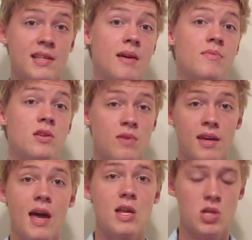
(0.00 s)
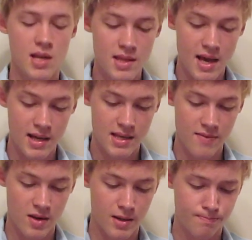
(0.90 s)
them to engage in the
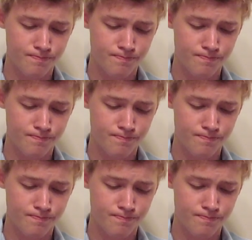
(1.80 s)
activity.